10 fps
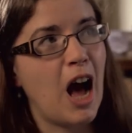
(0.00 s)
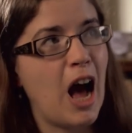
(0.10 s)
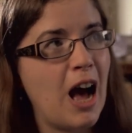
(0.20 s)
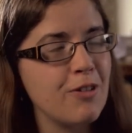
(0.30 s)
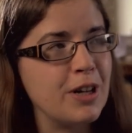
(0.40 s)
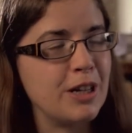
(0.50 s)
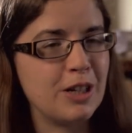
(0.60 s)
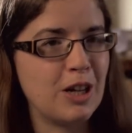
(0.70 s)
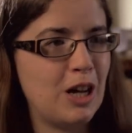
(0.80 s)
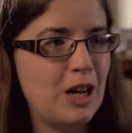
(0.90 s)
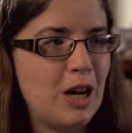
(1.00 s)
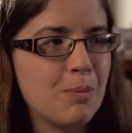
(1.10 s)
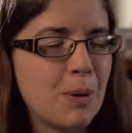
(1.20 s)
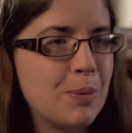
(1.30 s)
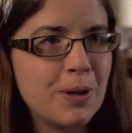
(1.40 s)
having
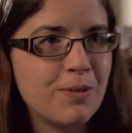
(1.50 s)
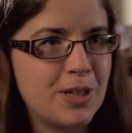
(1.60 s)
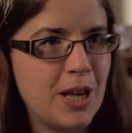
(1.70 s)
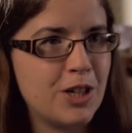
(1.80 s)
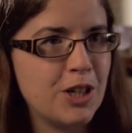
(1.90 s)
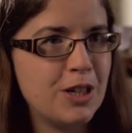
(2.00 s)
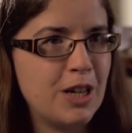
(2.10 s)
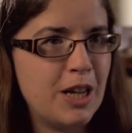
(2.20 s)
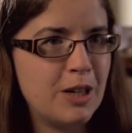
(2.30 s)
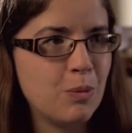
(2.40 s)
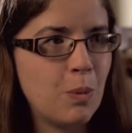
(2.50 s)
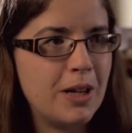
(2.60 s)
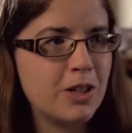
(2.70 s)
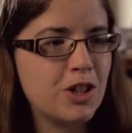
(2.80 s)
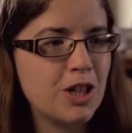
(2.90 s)
a proper conversation in
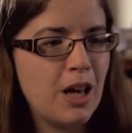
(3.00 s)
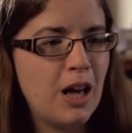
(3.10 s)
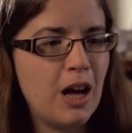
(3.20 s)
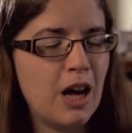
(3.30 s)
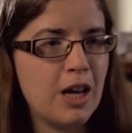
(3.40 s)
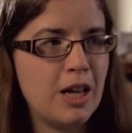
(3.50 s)
which I